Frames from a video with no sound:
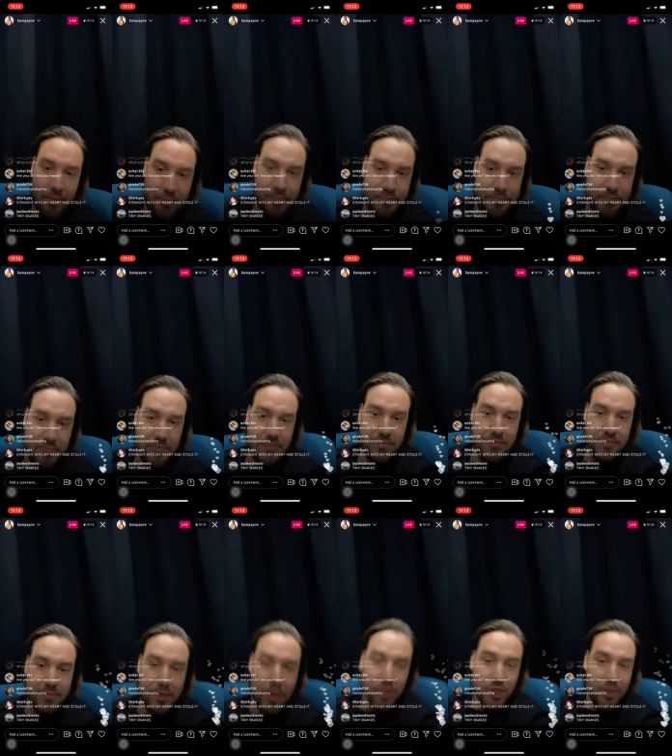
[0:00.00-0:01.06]
now,
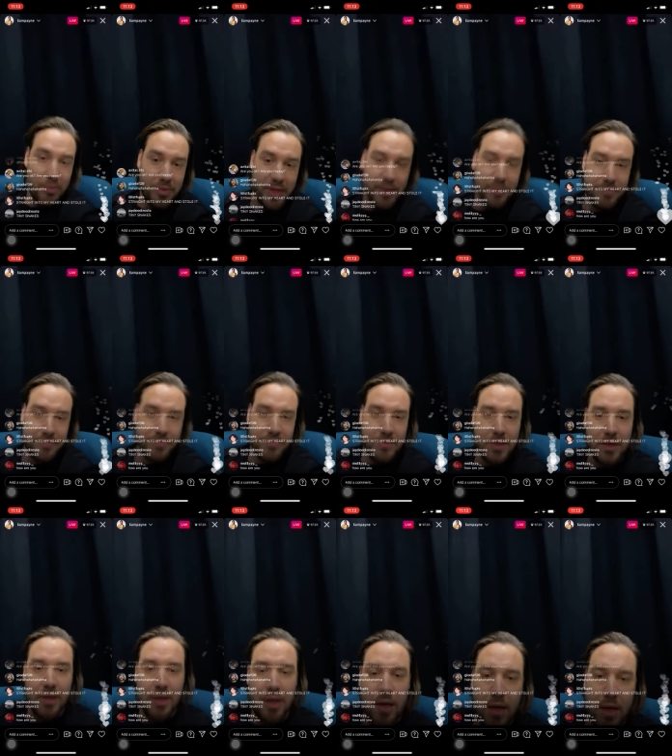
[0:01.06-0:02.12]
or something.
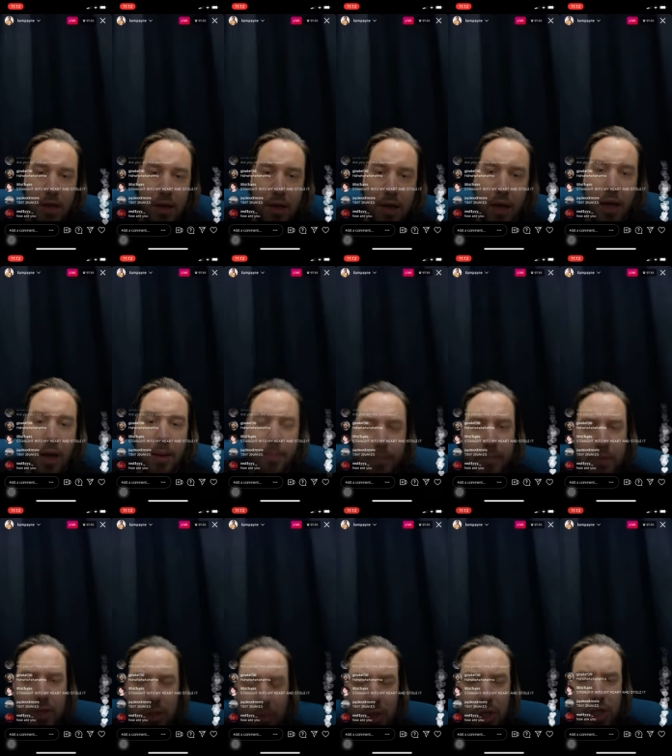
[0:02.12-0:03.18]
Um,
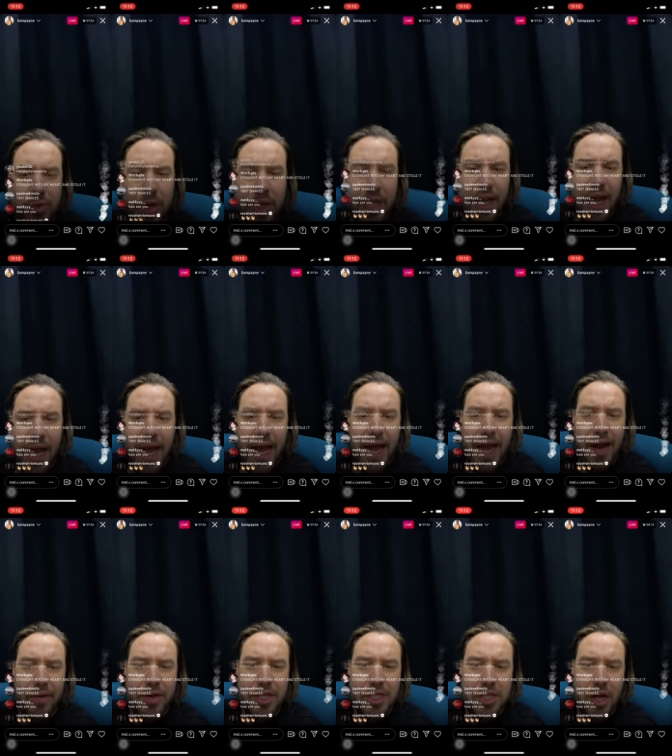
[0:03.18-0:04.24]
someone's just written at
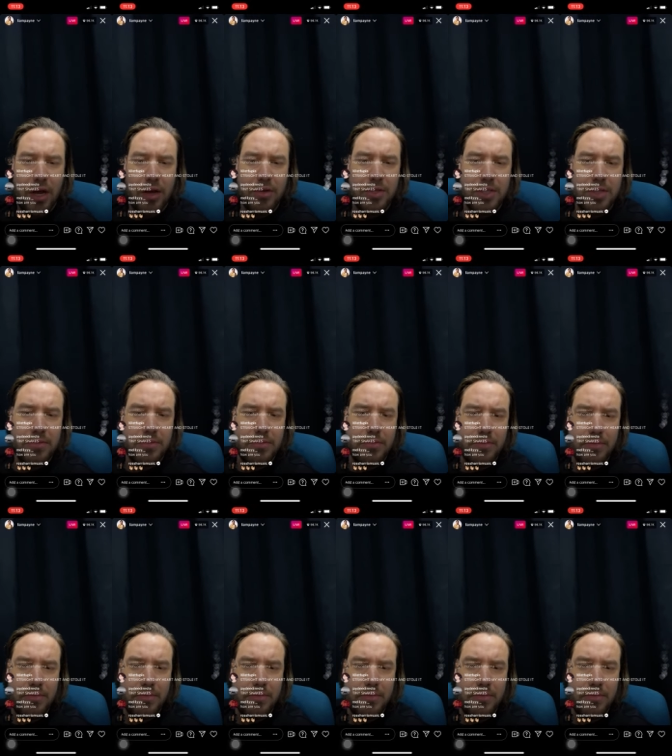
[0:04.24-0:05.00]
Harry Styles.